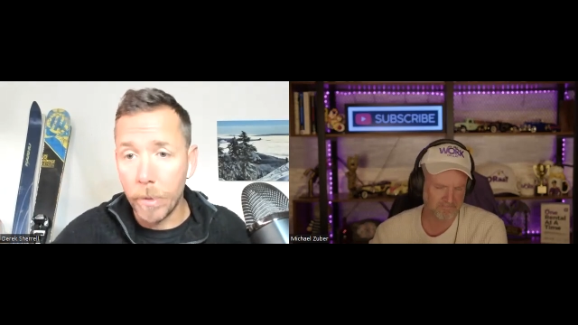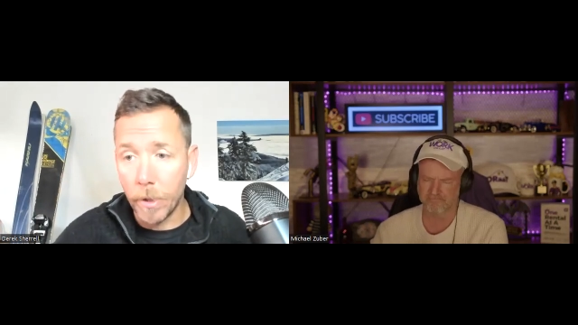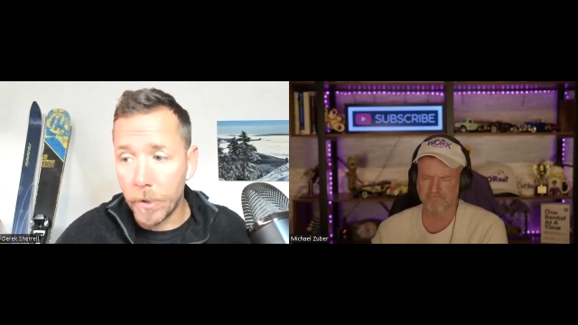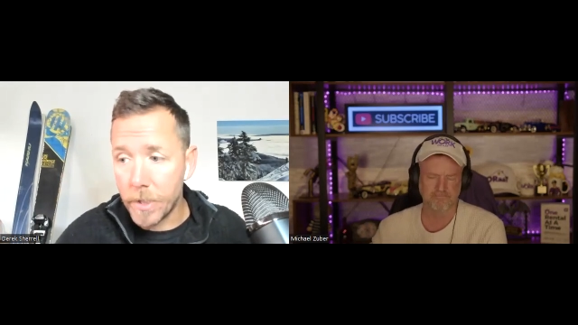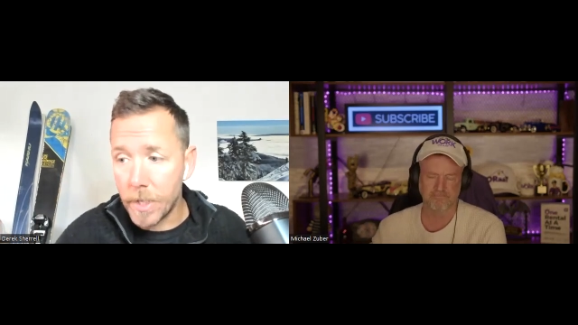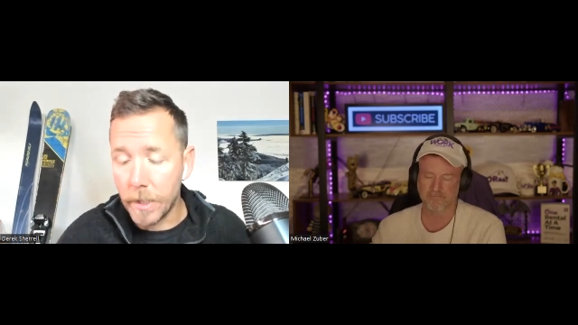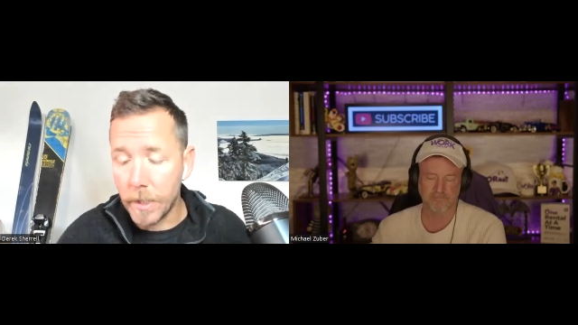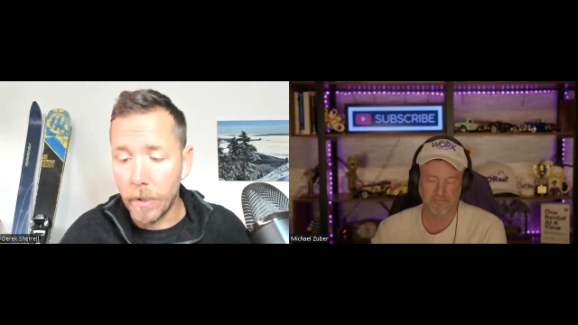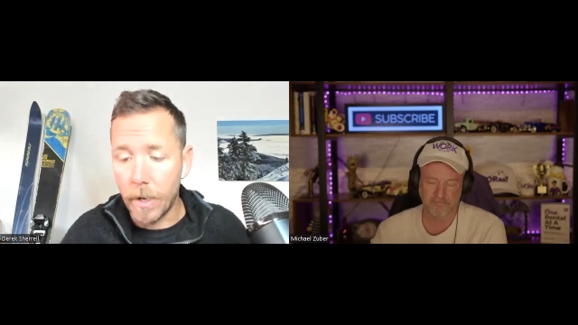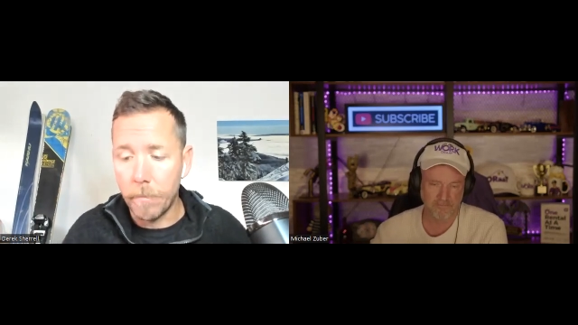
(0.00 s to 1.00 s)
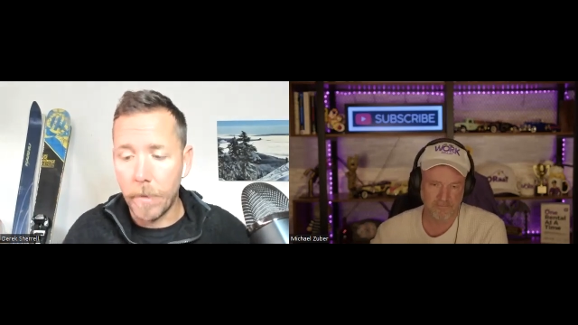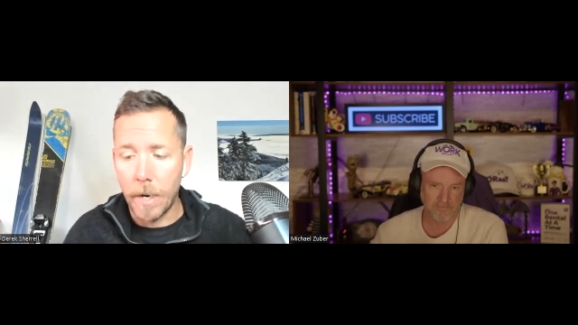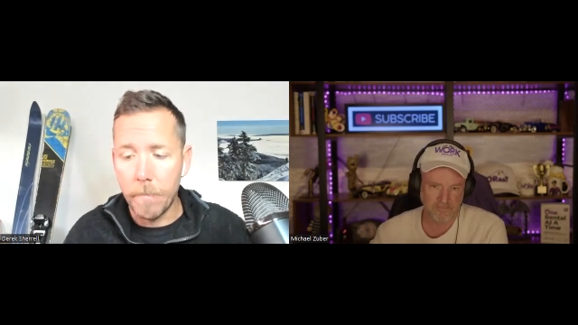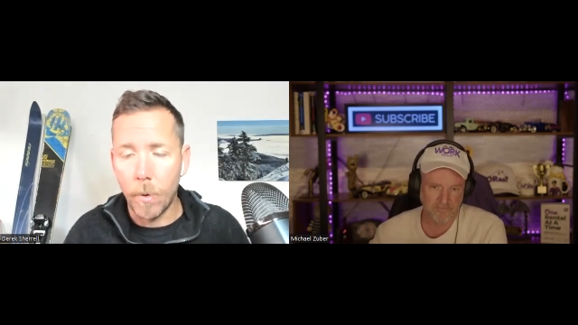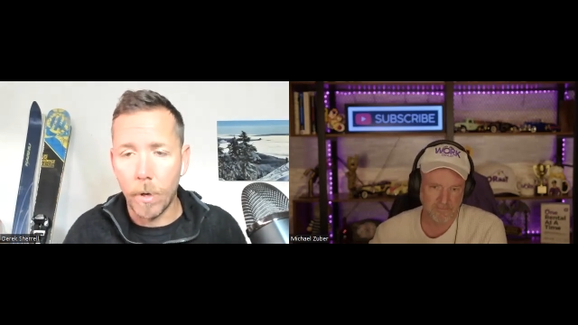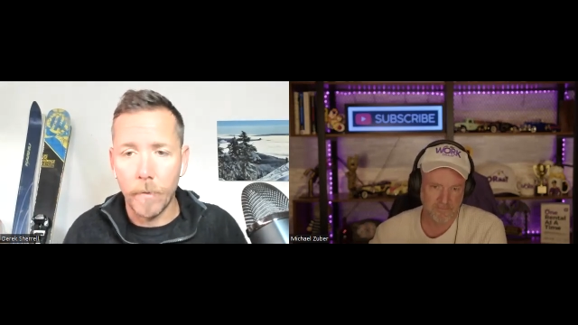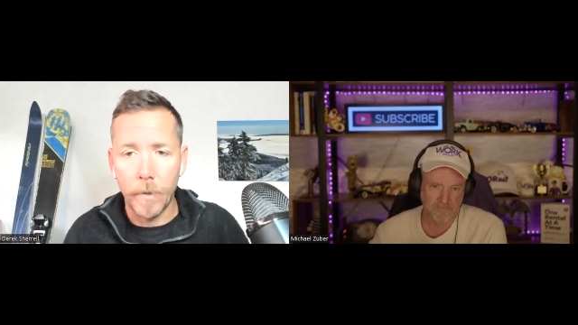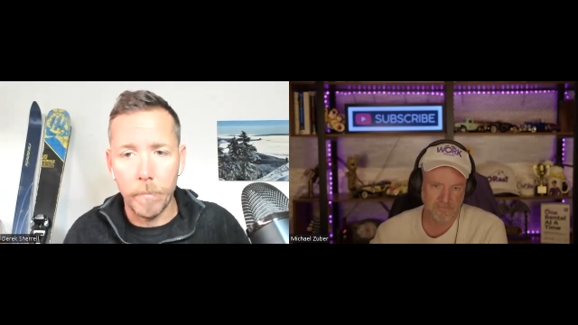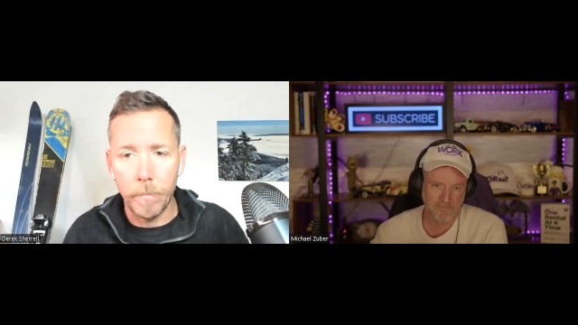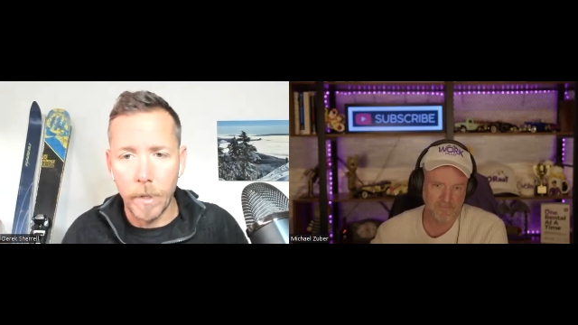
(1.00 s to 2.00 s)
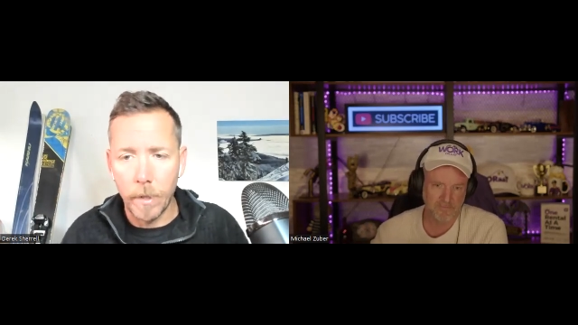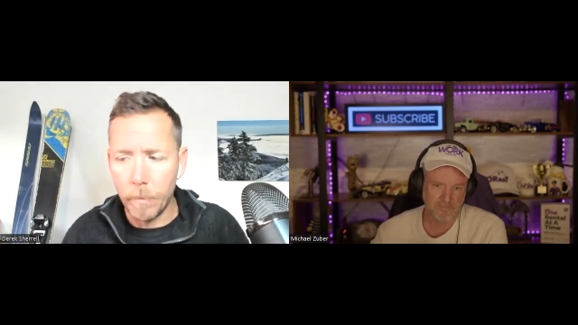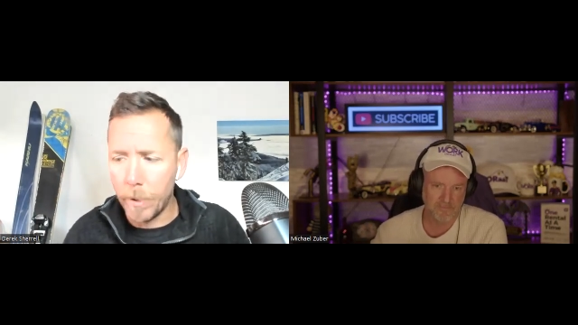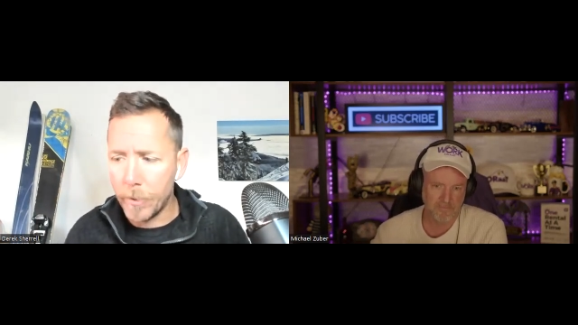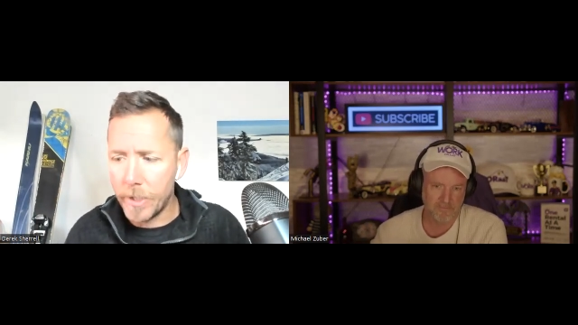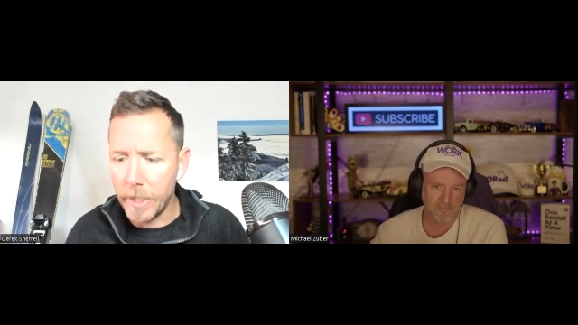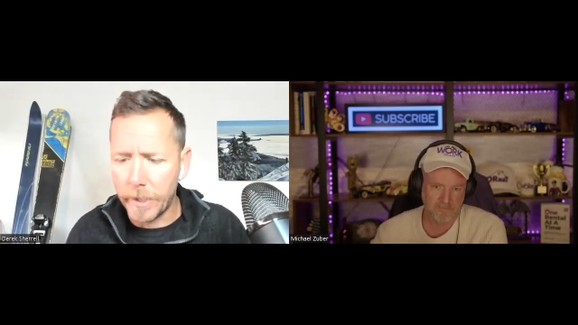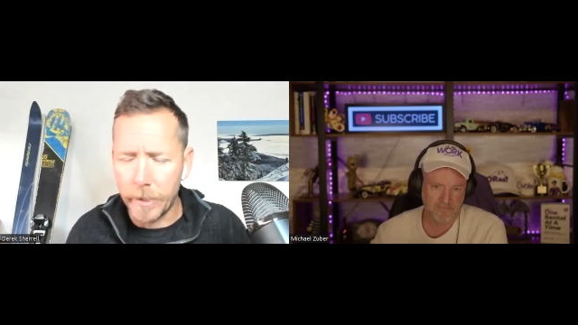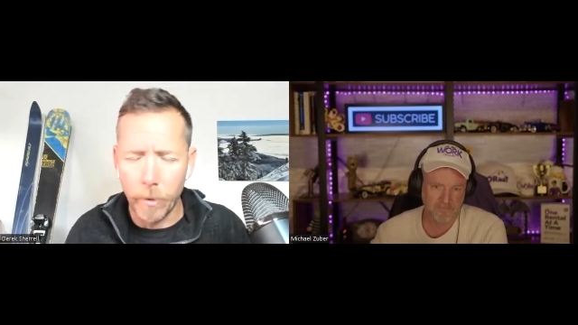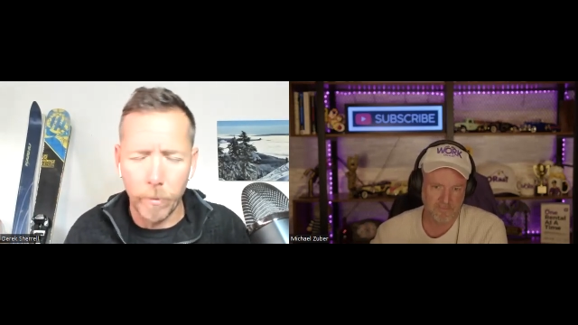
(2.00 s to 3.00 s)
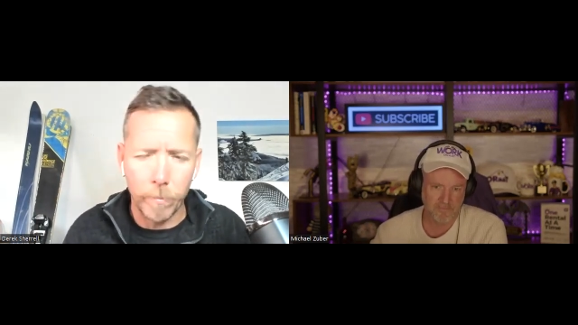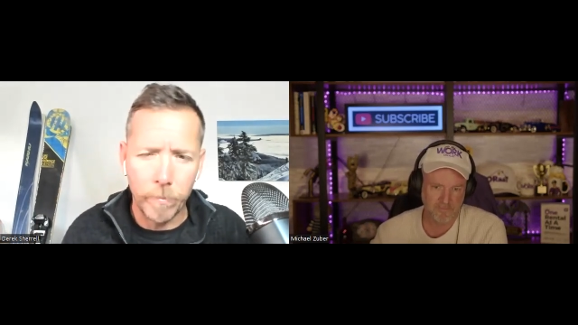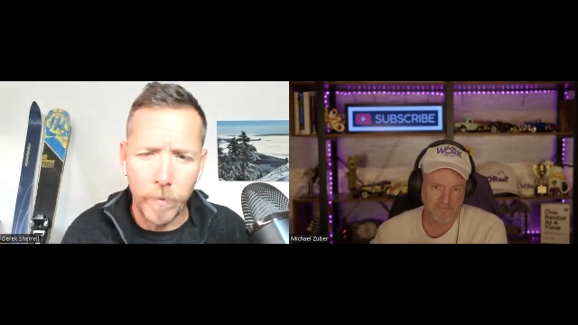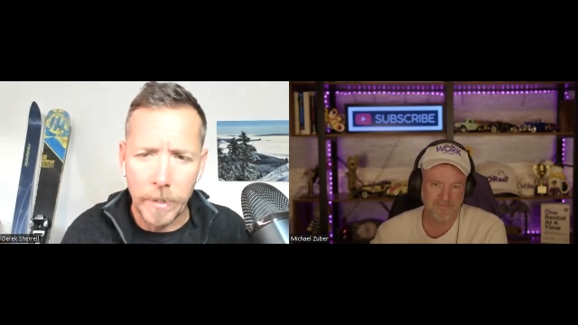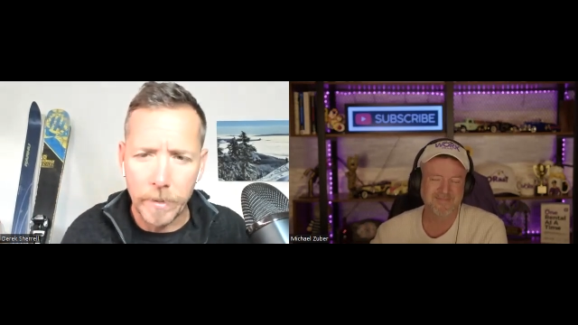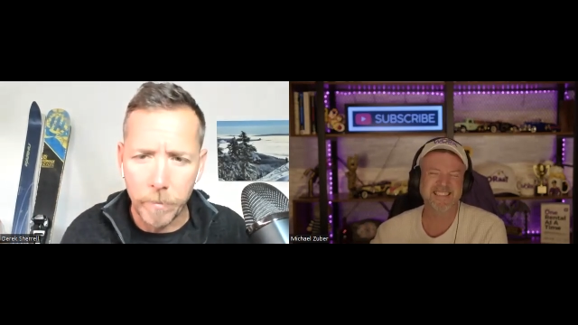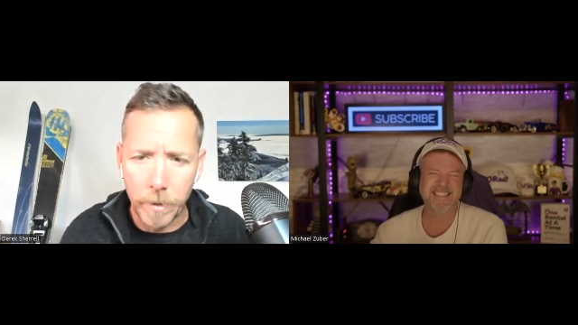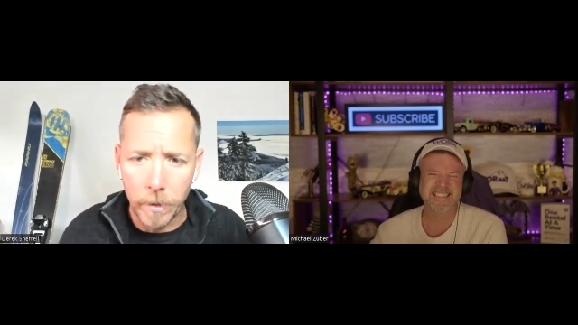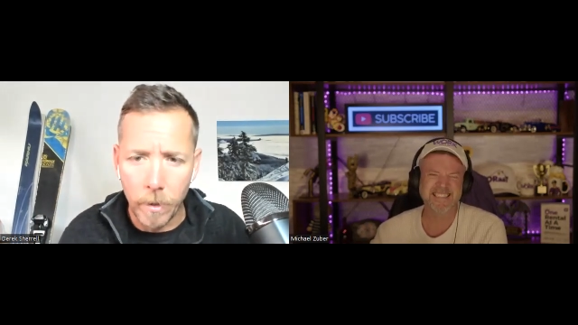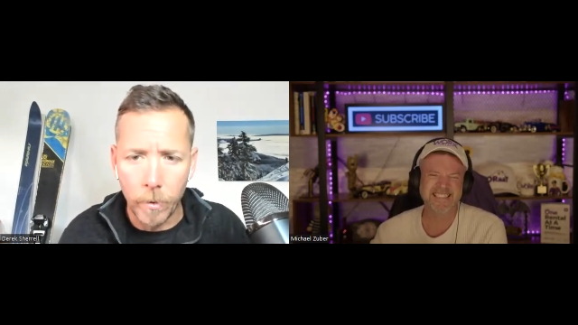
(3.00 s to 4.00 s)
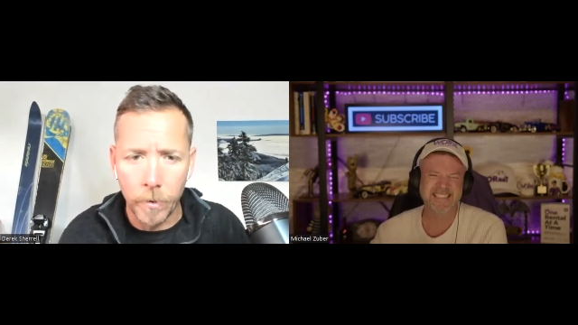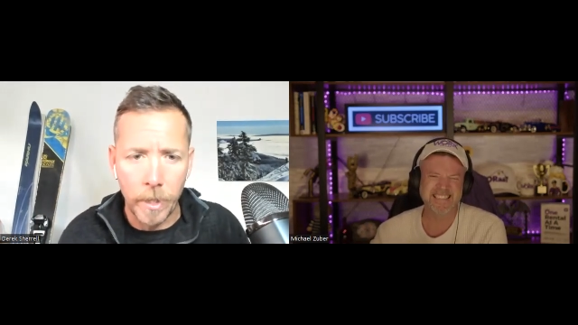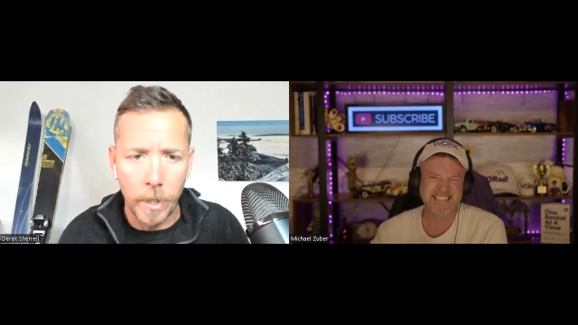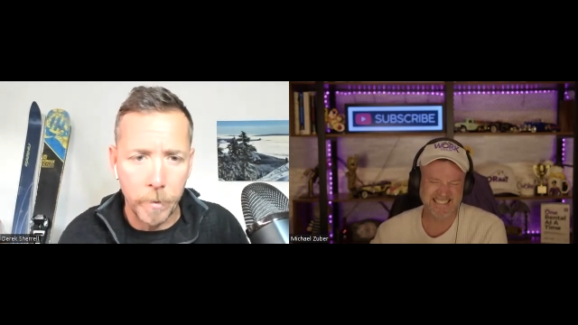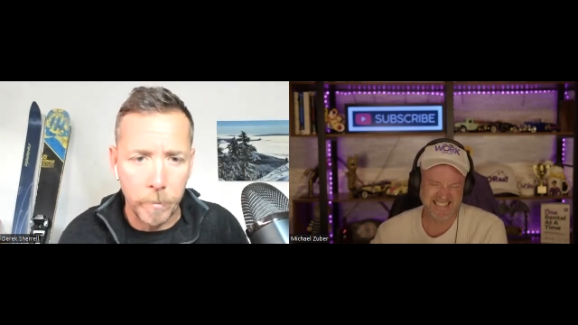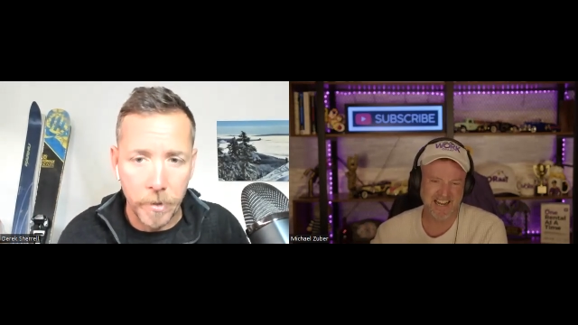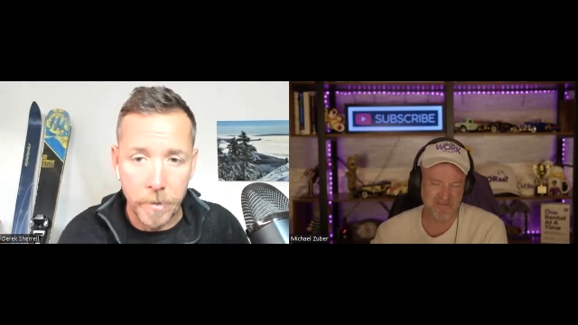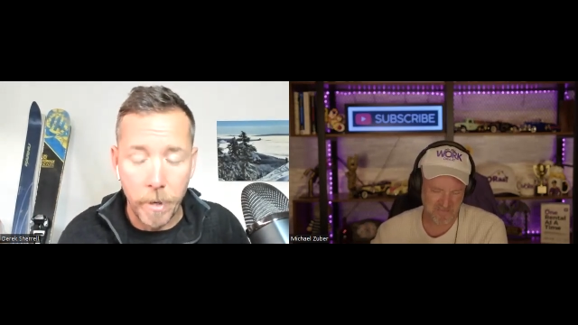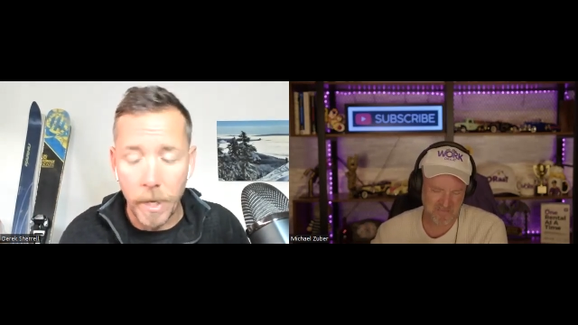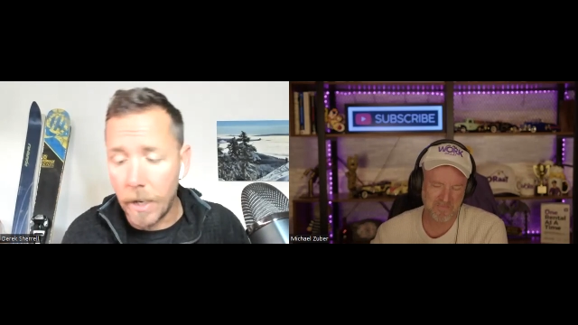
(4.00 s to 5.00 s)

Speaker 1: builders. You know, I'm I'm more of a a boutique go find somebody local to help you build a small yeah.